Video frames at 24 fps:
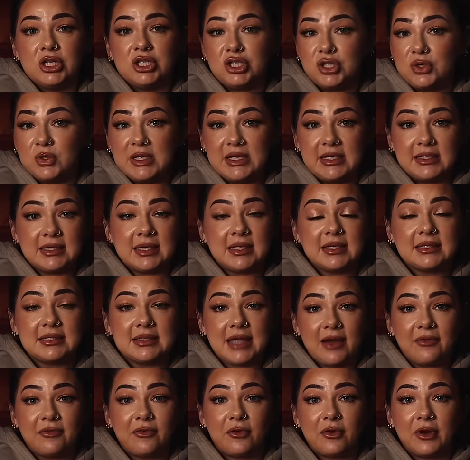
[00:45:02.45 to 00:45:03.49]
Judy's
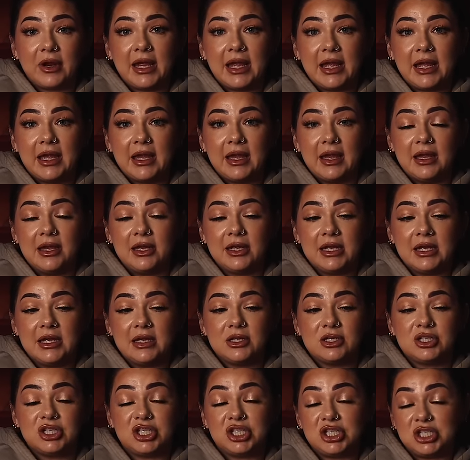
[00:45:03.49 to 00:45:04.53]
suffering,
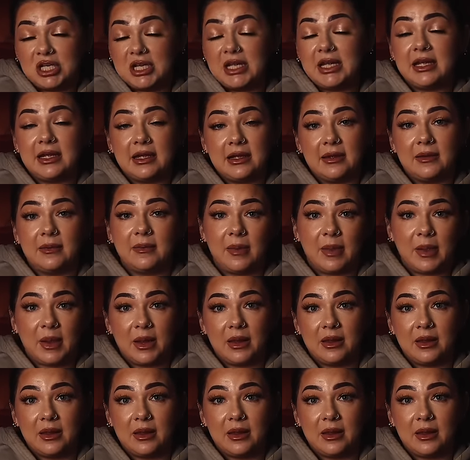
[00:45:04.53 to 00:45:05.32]
she